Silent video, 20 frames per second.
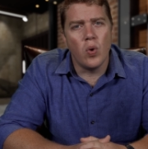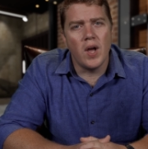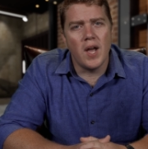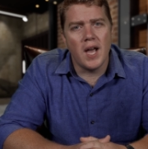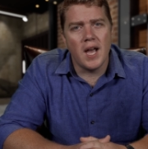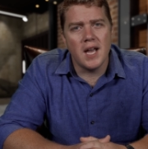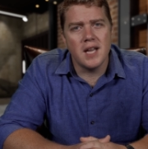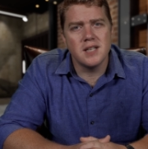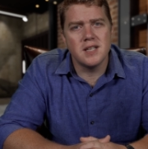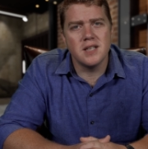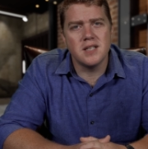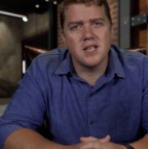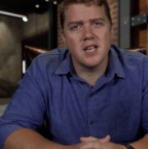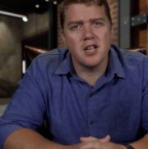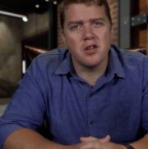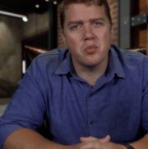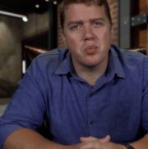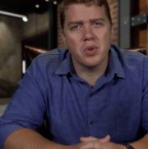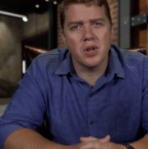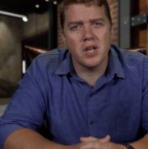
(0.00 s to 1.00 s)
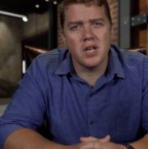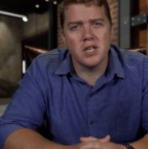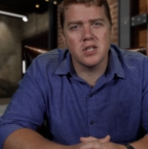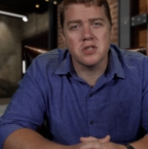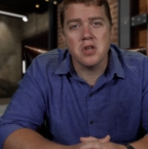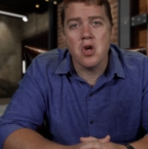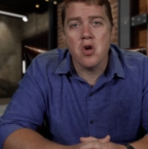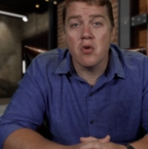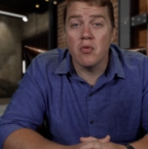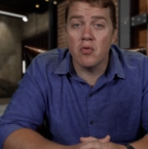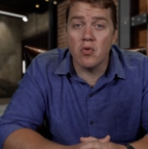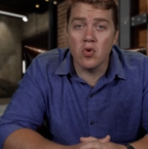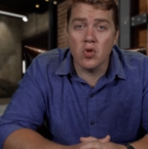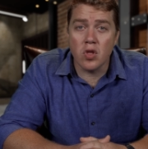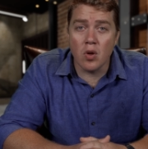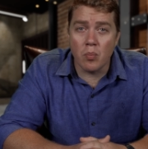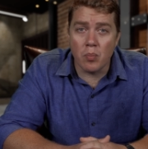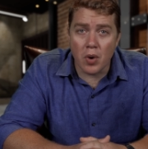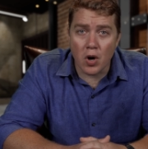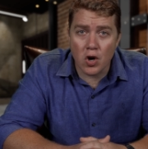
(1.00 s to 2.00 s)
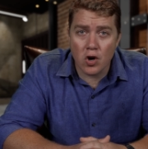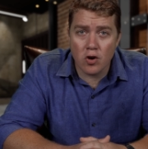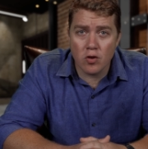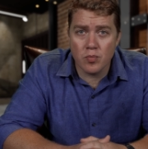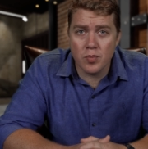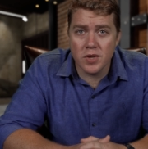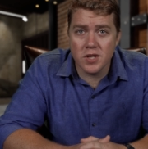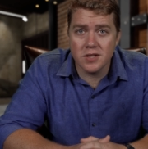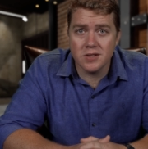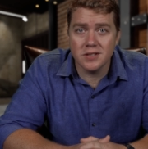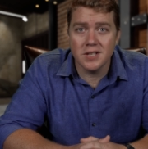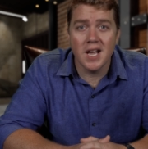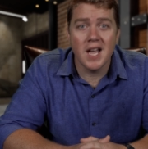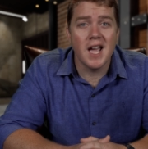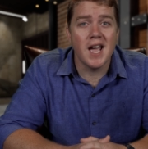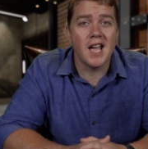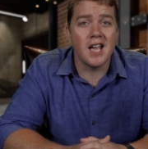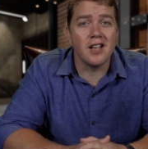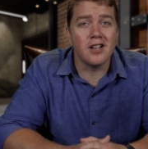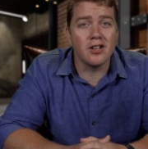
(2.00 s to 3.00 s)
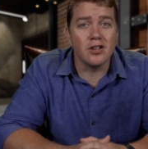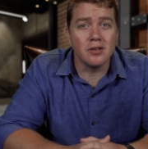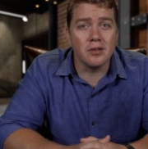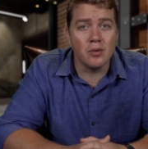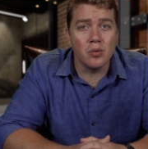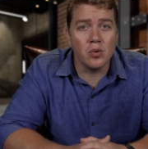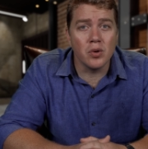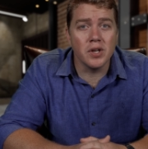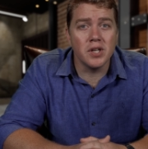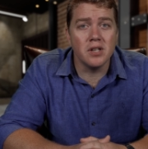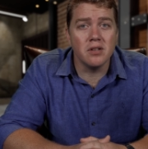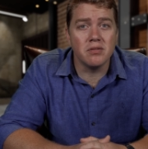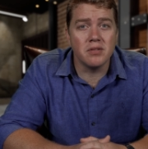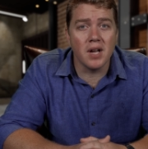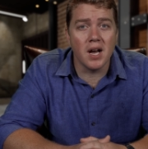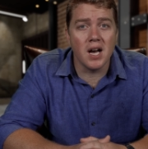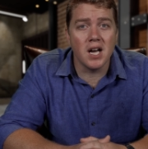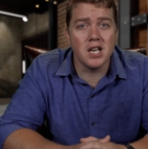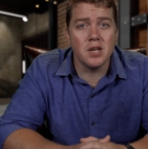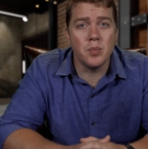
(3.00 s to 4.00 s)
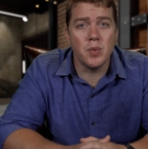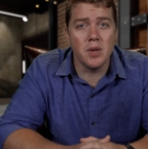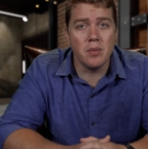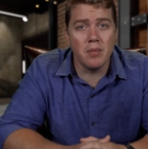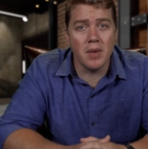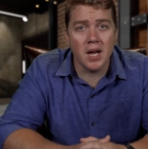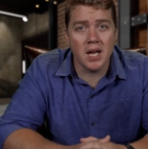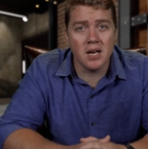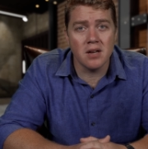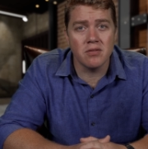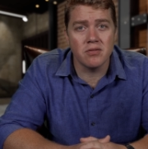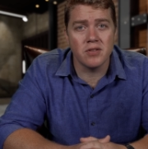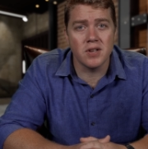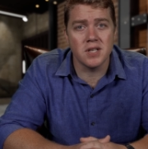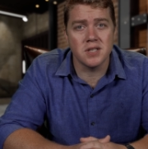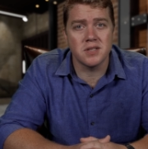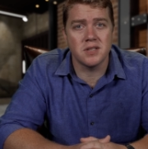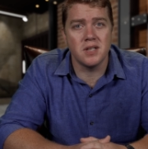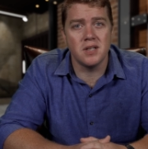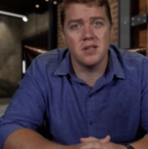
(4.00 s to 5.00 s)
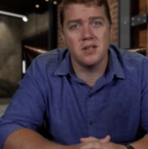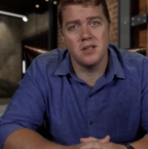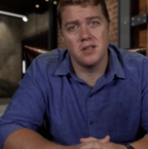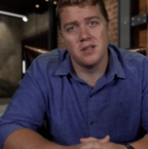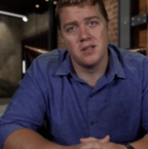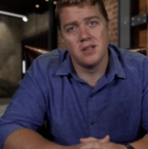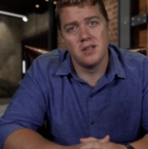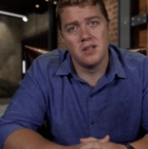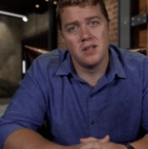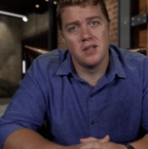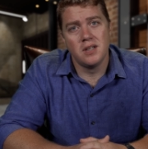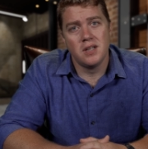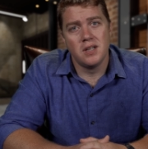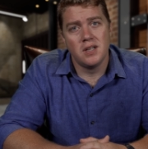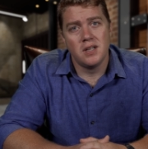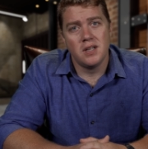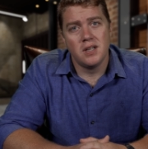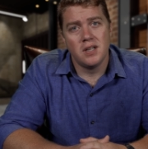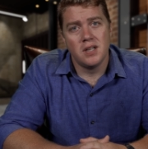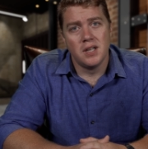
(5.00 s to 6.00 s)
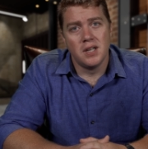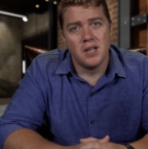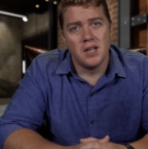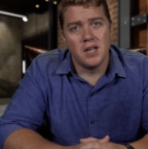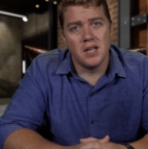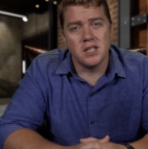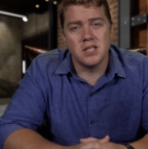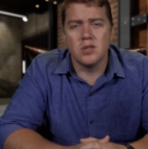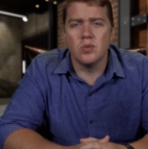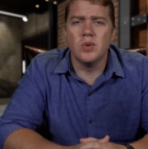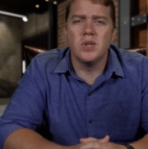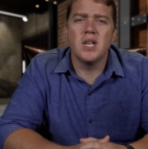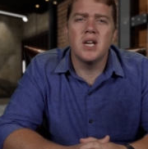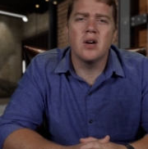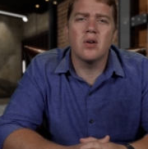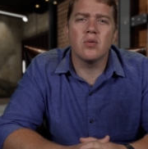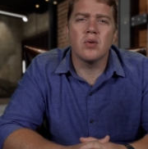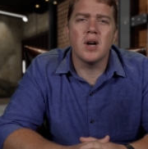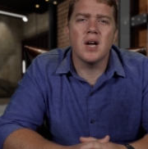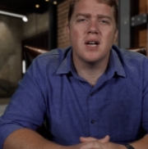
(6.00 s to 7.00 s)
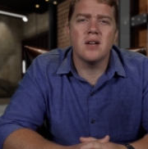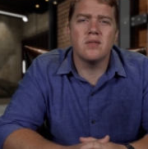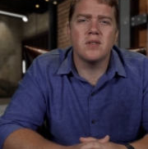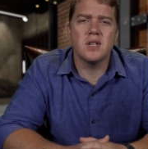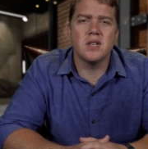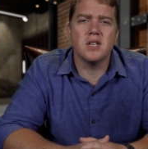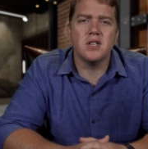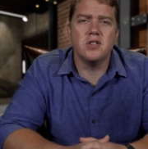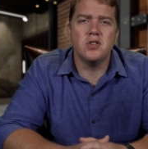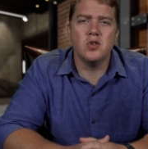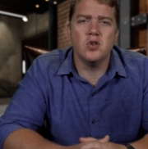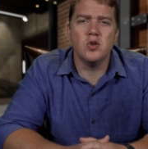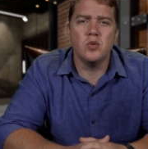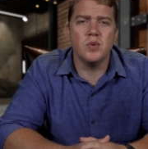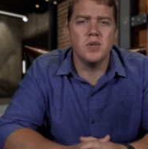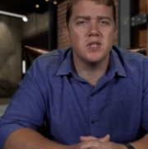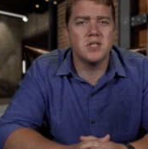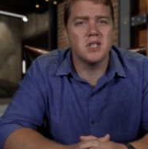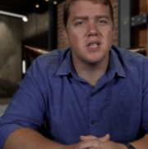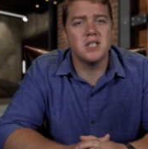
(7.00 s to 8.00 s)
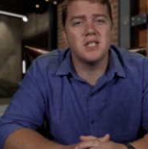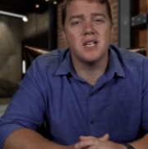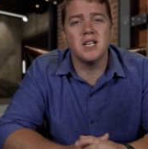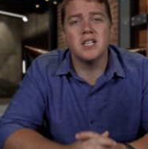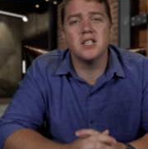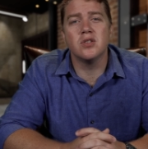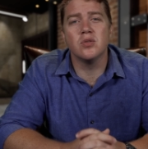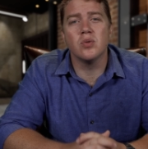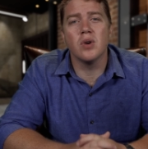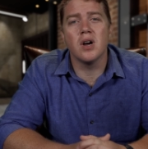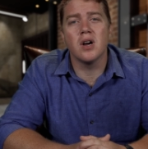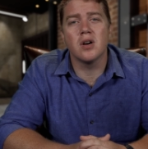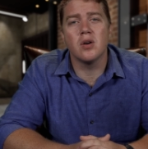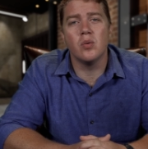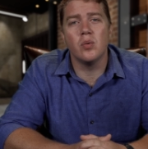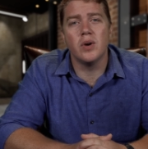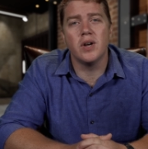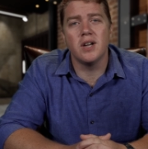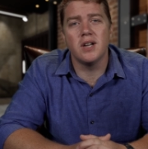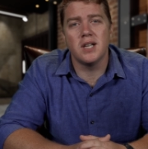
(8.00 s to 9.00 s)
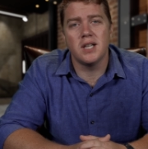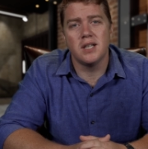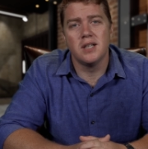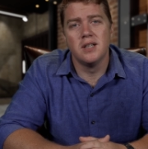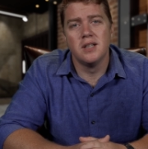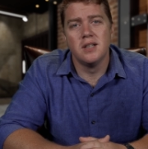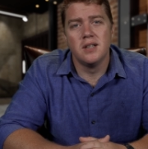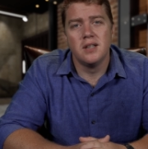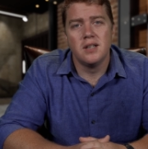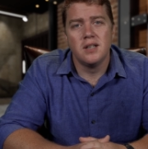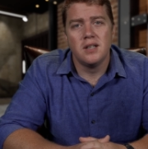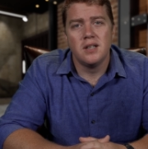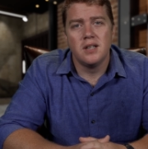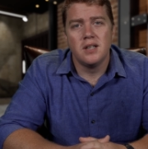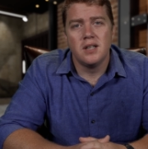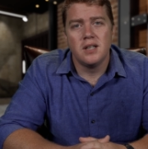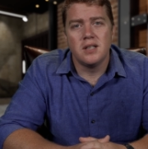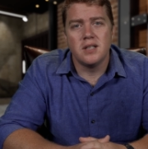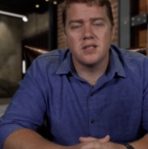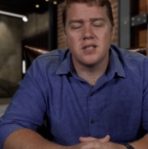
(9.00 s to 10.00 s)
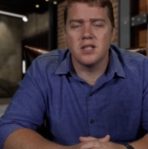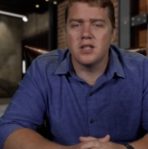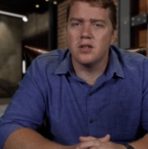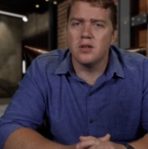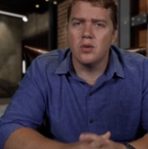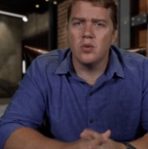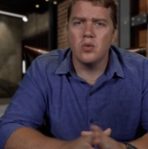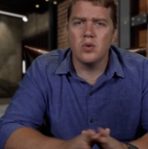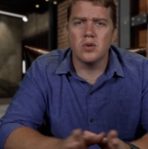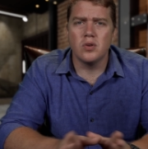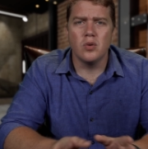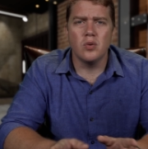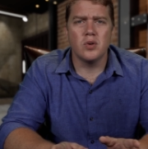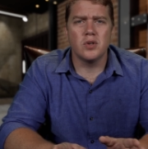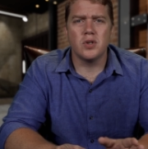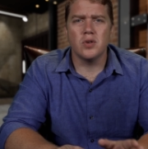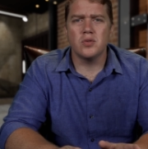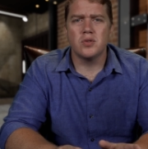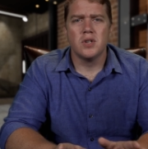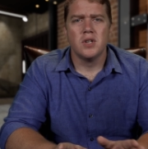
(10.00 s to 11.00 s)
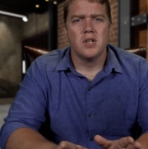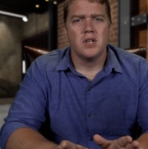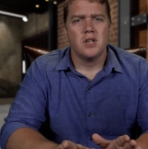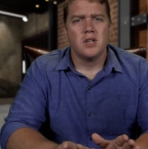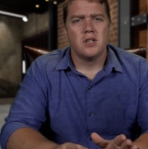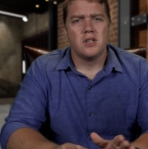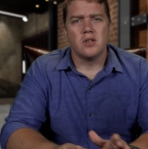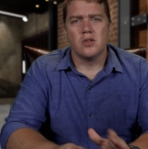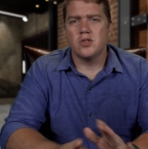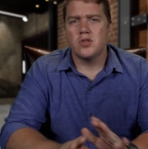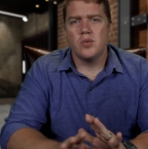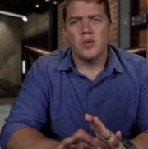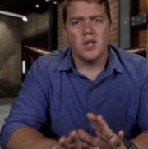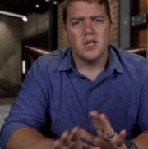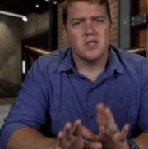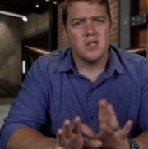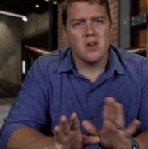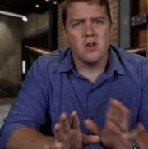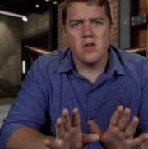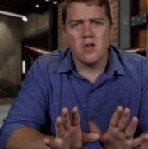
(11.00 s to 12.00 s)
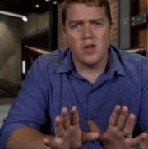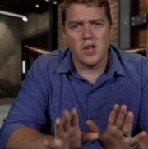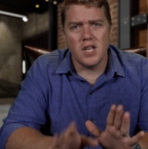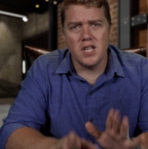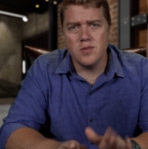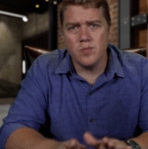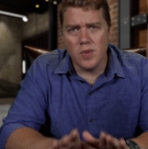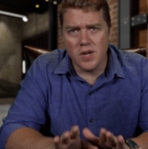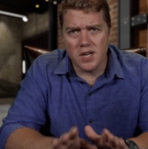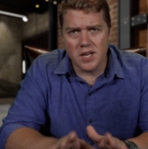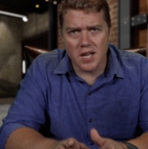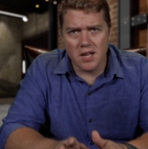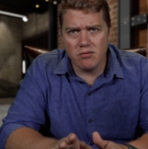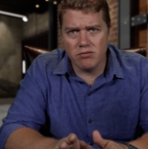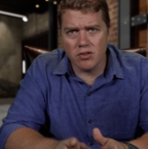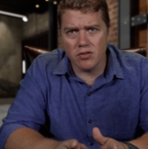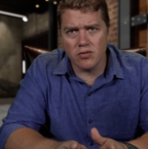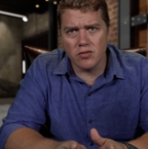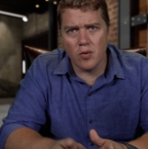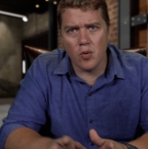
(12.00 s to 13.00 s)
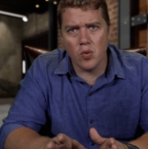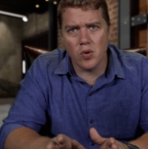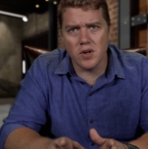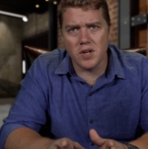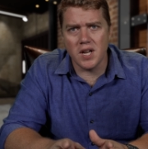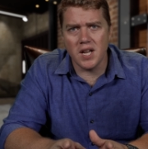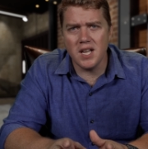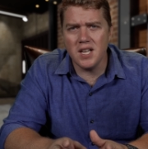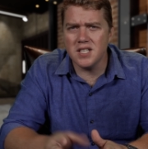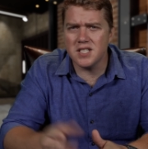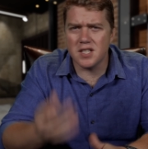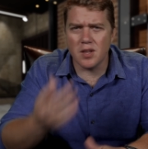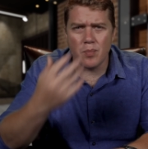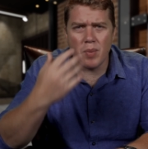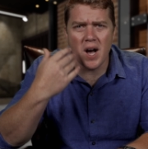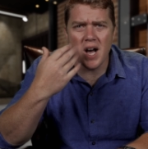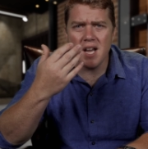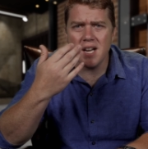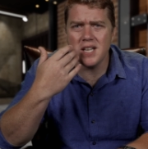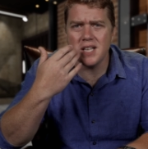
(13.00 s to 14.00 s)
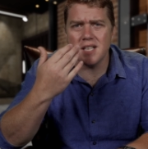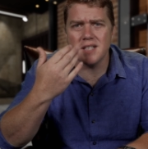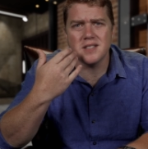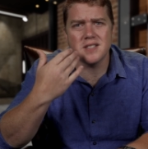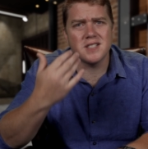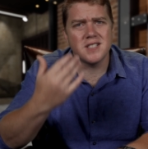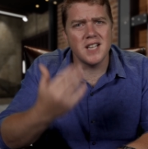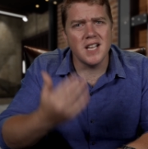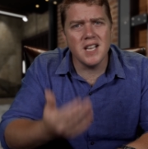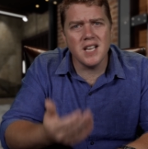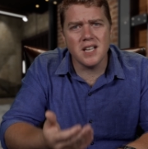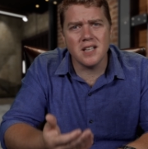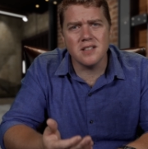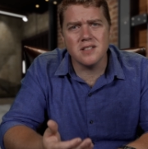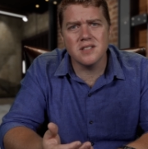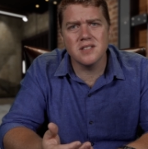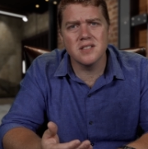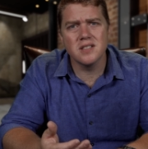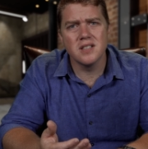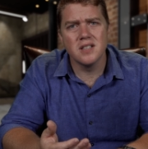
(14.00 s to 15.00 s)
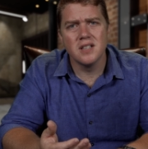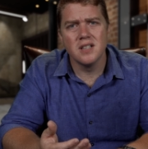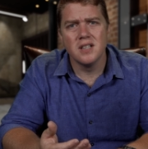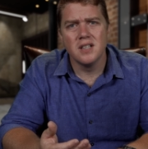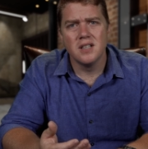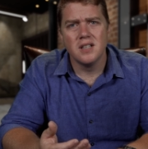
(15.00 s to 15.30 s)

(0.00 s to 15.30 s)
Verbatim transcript: what had to take place for the purpose and glory of God to be manifested. And so when they arrived at the tomb, he said, Take the rock away. They said, Lord, Lord, don't, don't you realize? No, no, no. He's been dead for four days. The body, it stinks.